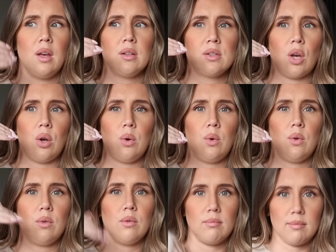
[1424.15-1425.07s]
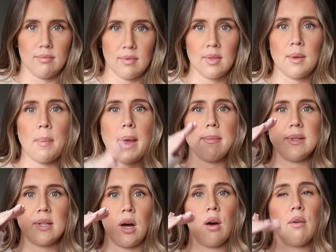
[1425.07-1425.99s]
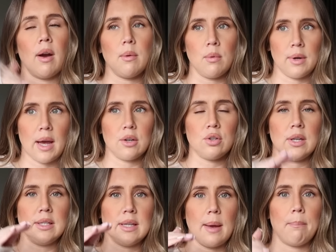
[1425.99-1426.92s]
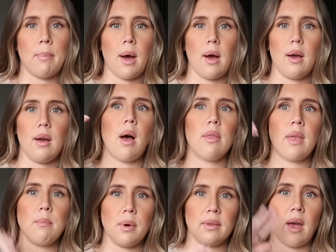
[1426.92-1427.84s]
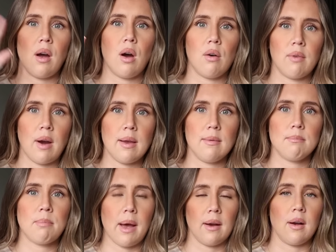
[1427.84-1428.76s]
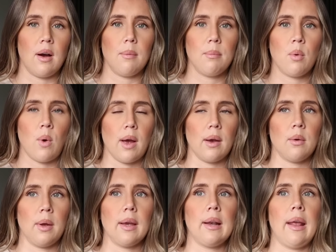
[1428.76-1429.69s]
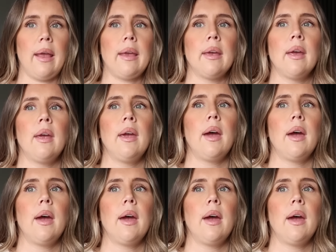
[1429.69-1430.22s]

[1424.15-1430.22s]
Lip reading: So the baby's heart rate will naturally dip, but they bring their heart rate back up quite quickly.